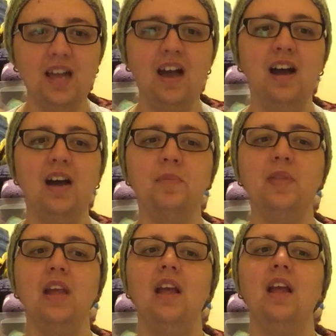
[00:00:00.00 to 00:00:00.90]

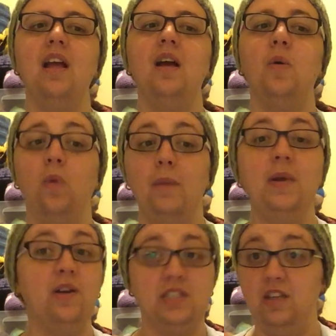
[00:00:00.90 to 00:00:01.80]
One,
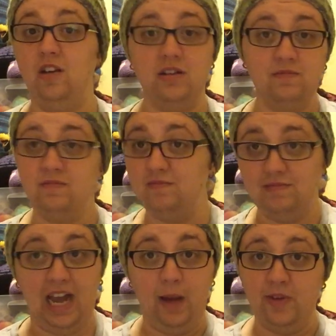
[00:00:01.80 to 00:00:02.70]
because of the yarn,
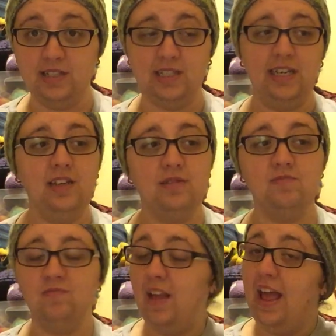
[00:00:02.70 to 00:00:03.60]
obviously.
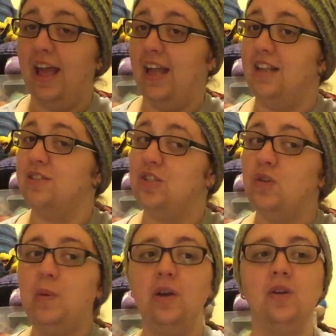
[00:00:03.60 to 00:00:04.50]
And
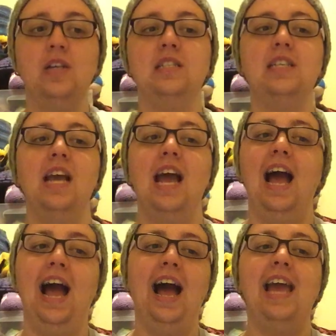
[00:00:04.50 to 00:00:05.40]
two, because
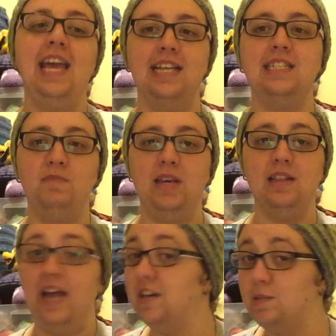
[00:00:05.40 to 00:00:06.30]
I get to
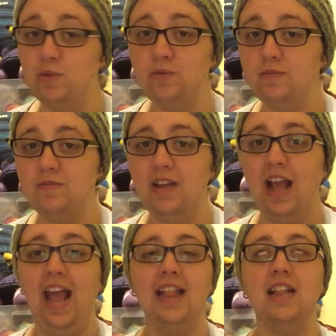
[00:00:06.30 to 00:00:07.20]
meet Lara Smoot
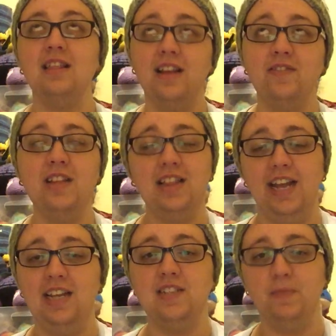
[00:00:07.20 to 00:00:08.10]
and the lovely
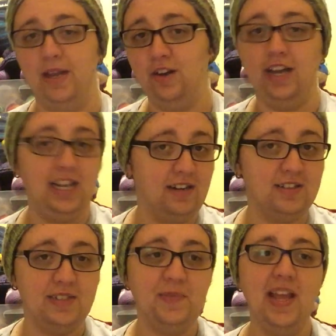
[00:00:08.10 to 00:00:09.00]
ladies of Pen Hook and
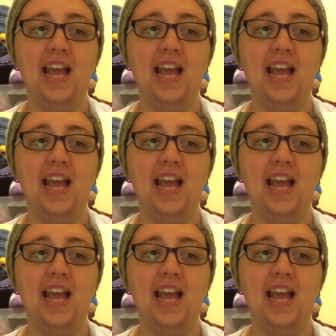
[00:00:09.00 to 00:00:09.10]
Needles.